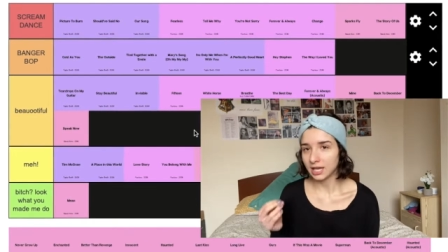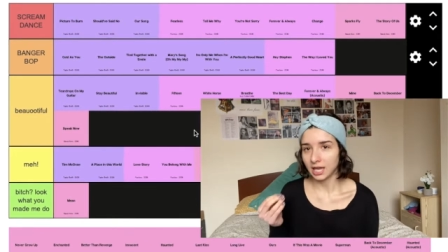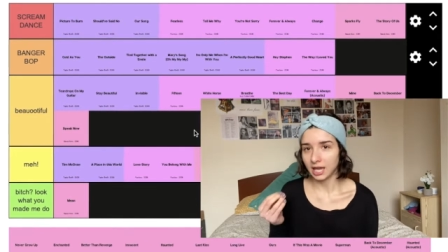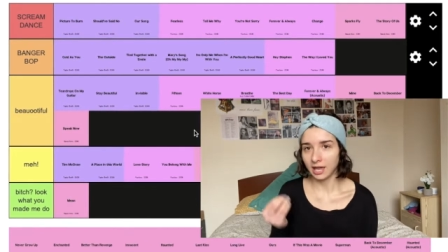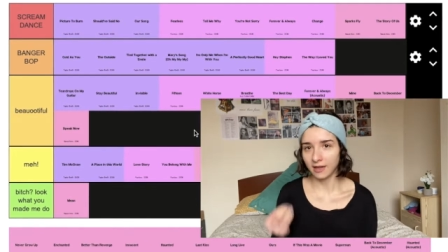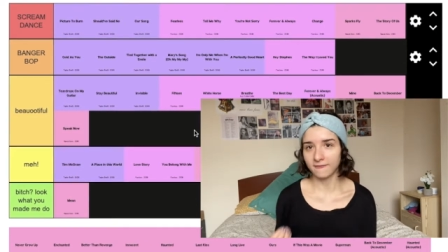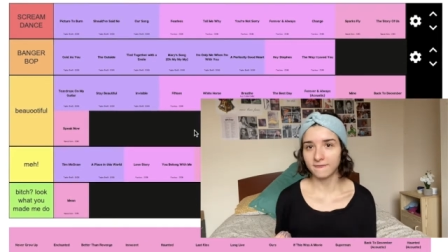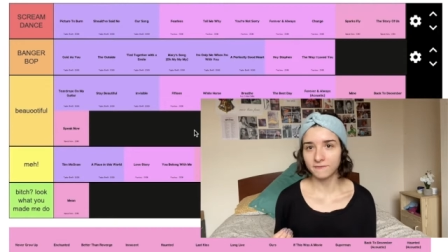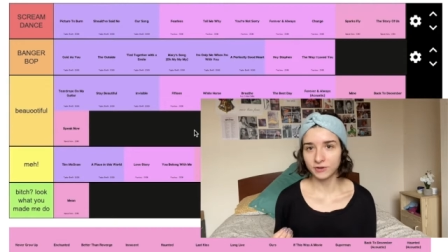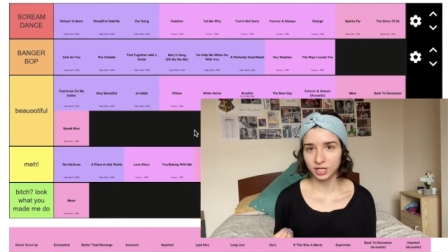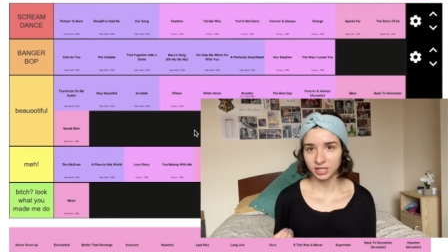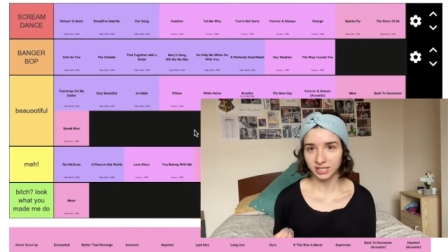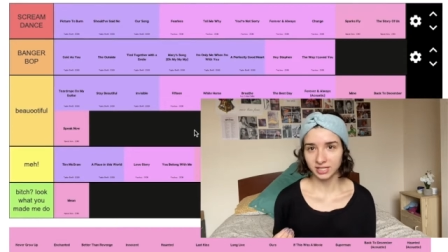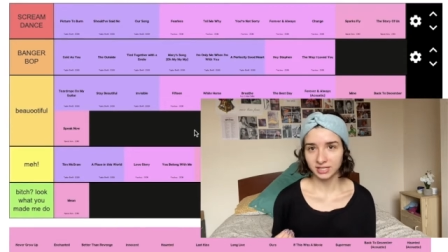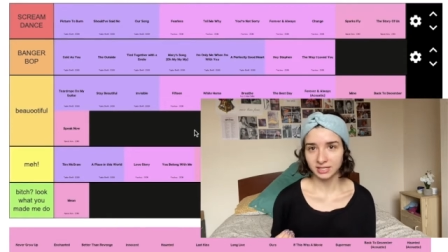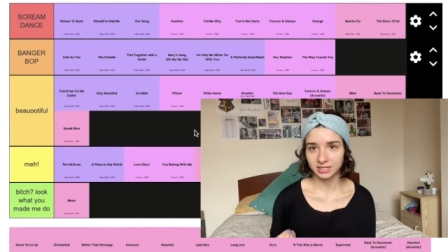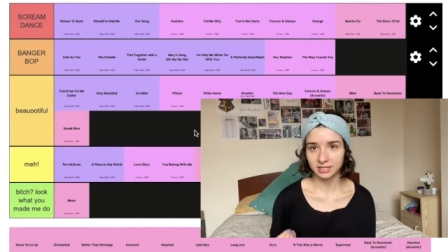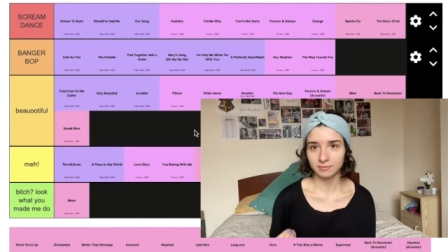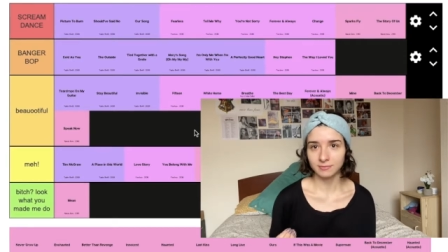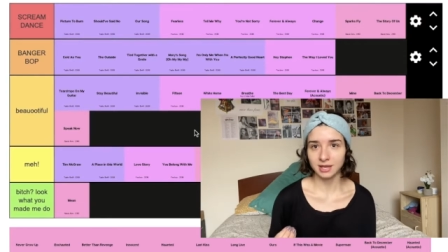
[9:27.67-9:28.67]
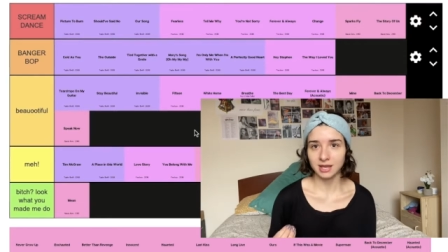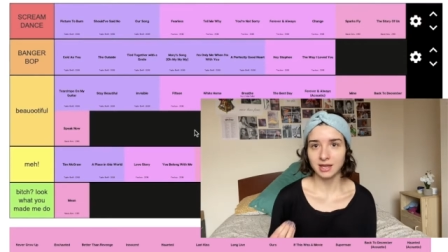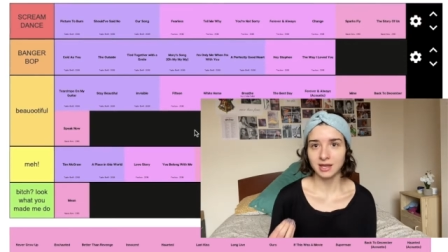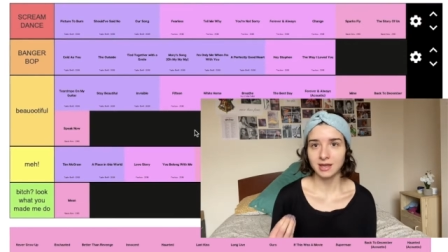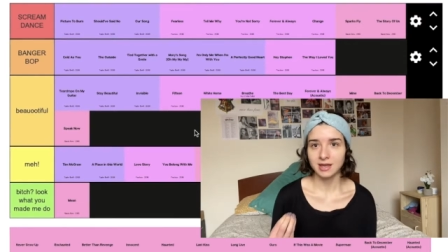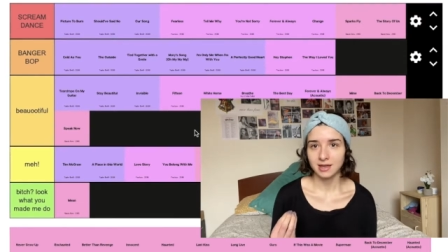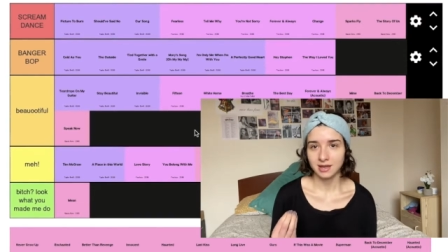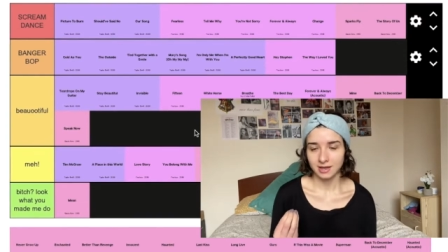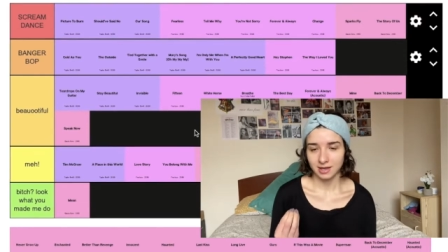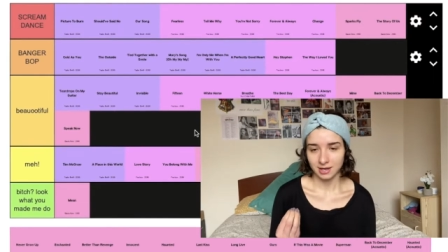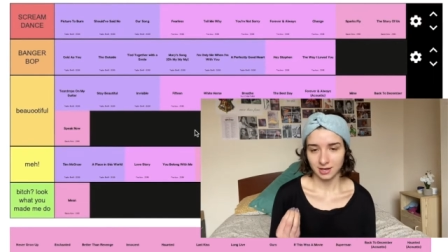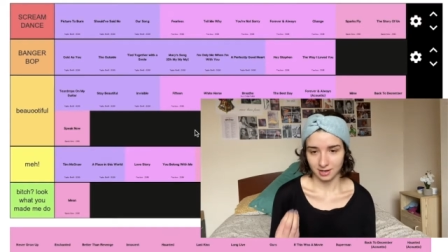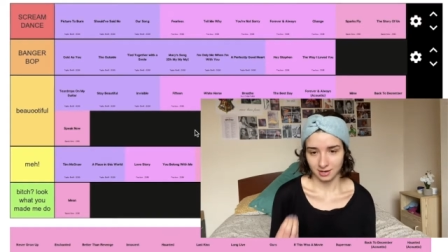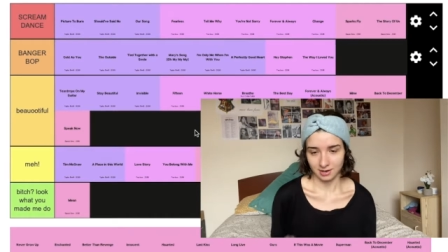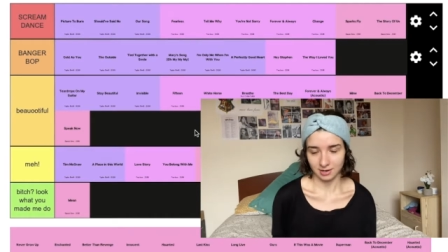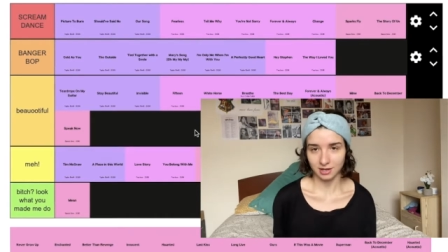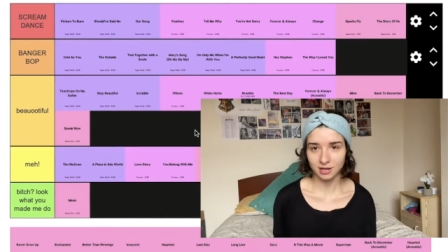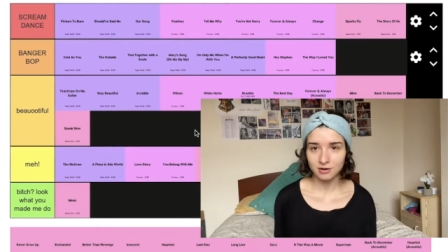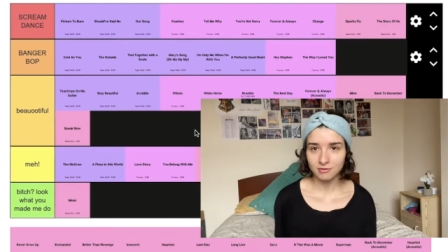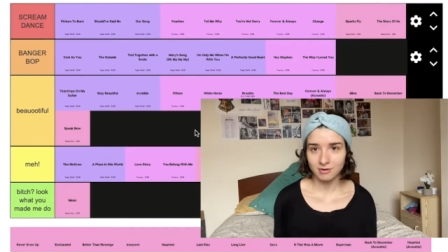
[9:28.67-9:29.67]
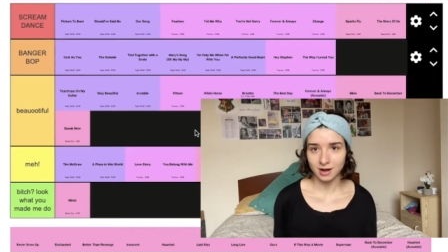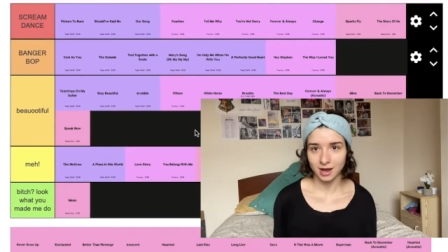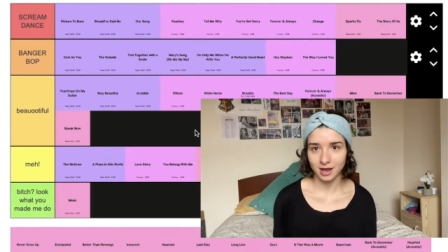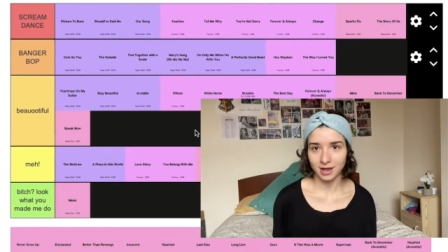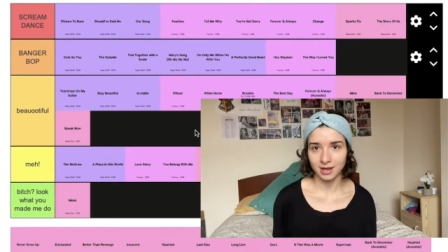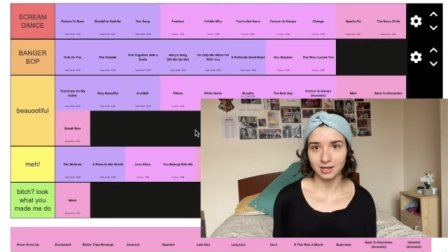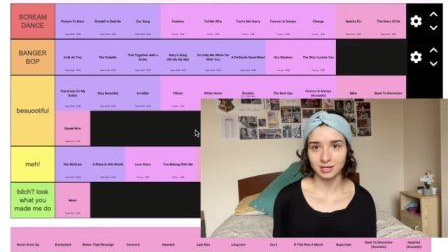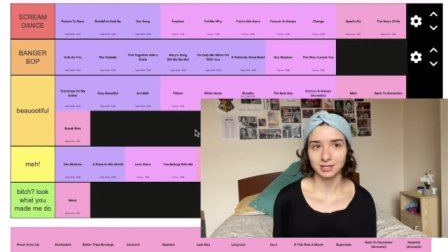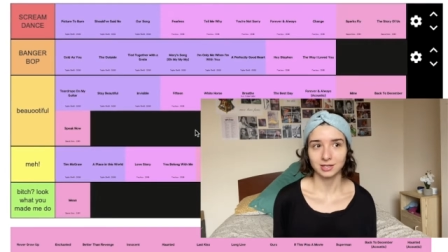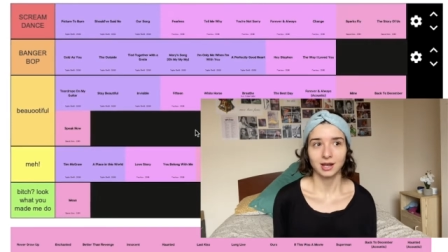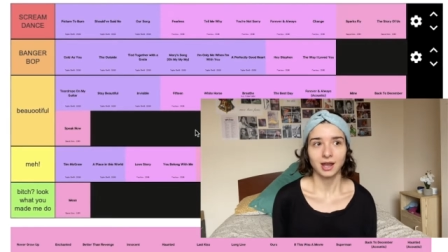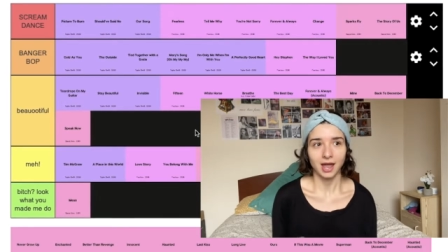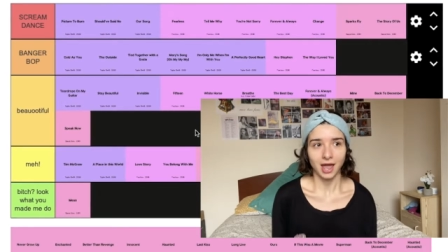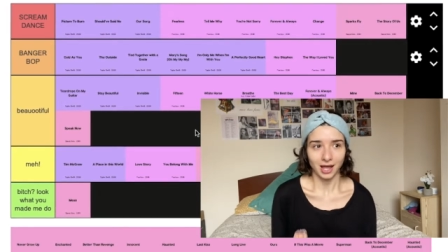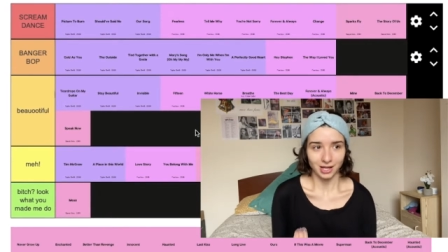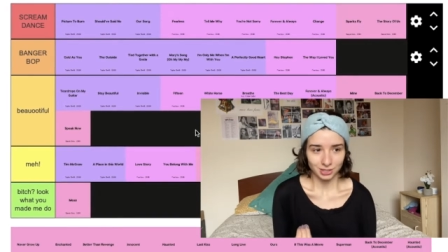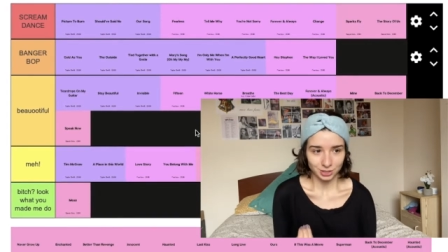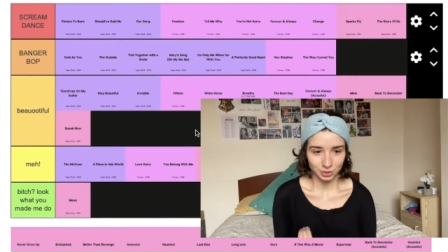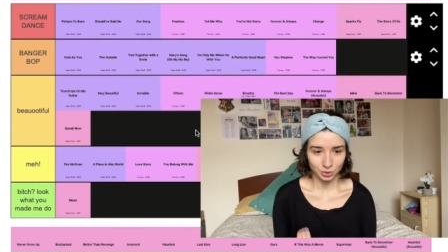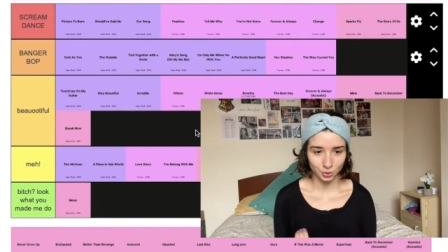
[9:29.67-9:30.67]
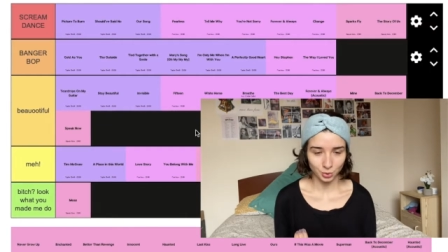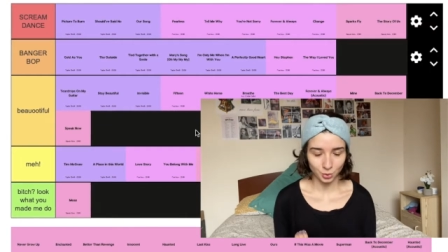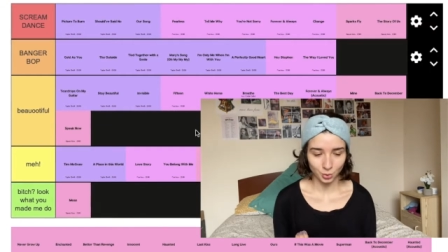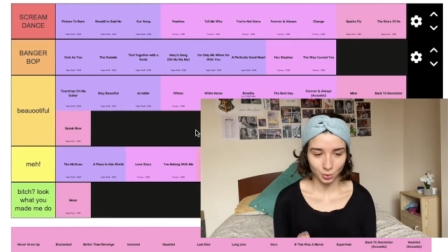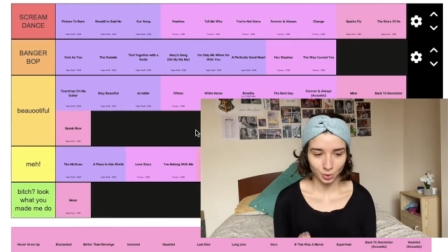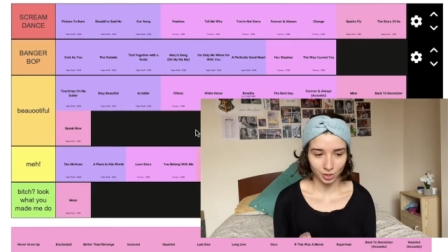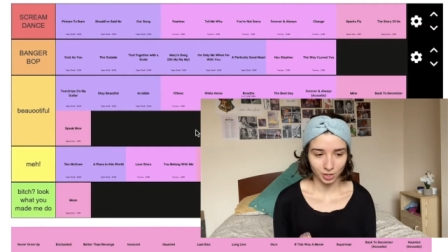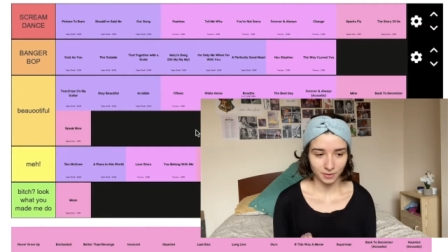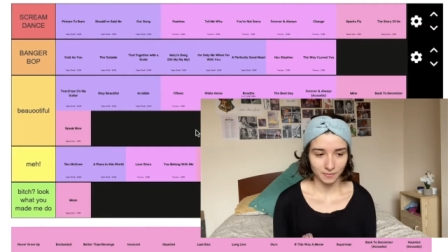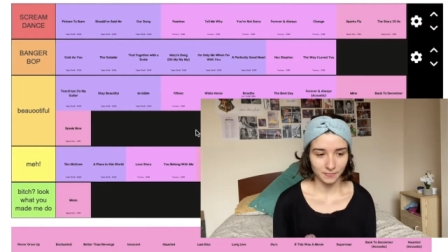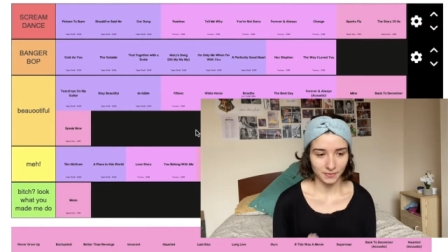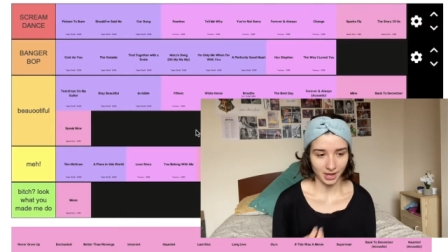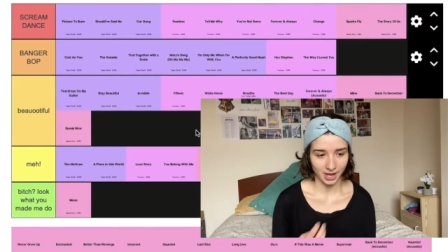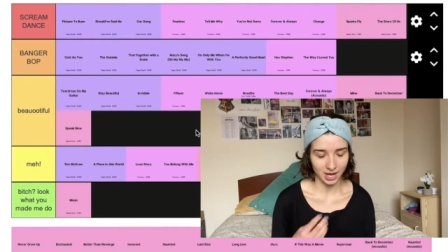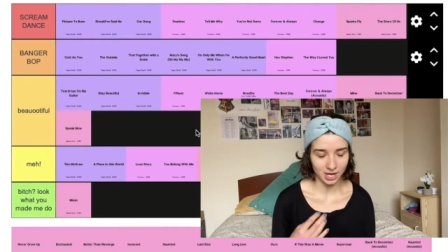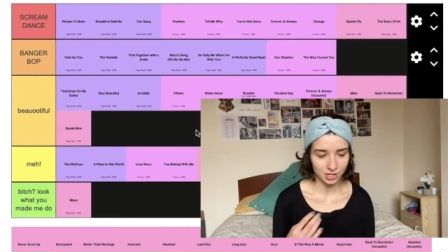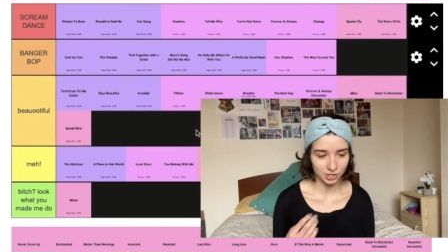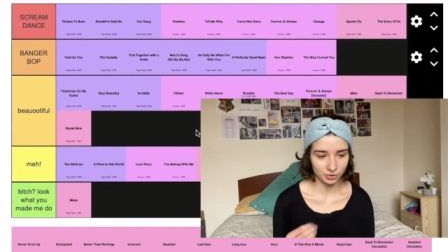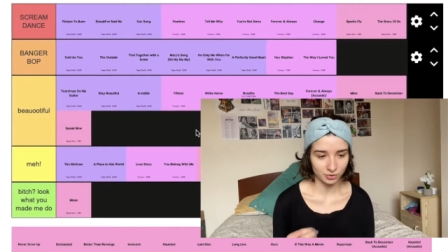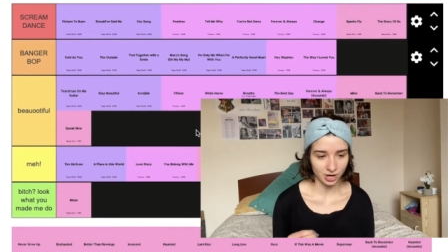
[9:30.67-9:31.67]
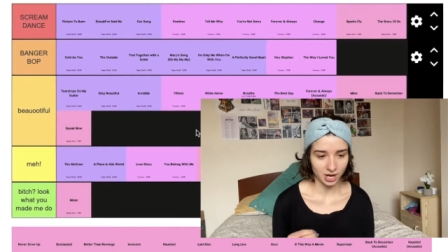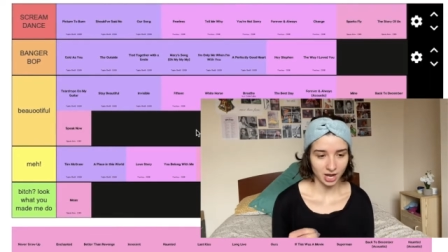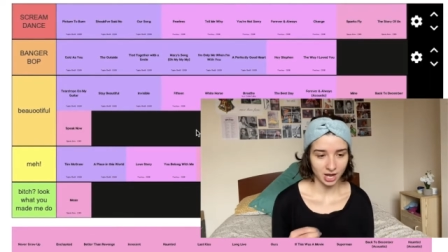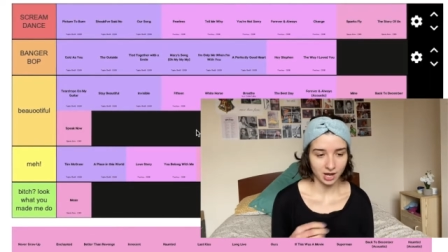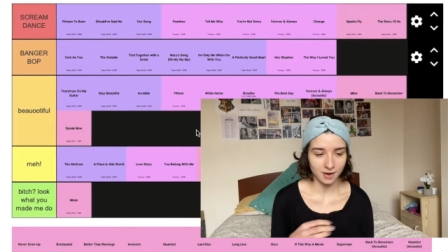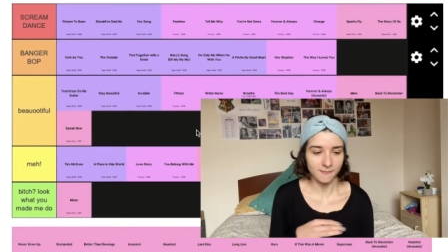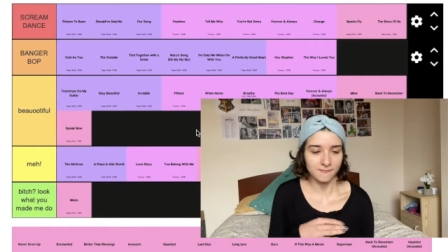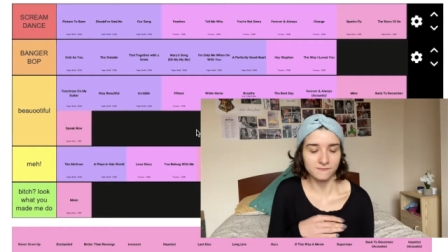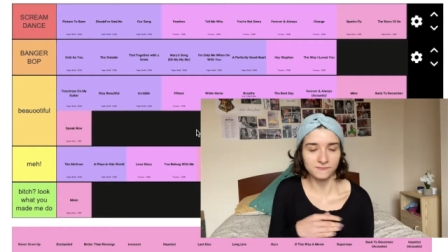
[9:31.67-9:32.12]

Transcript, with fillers: everything to me in year eight at school eighth grade,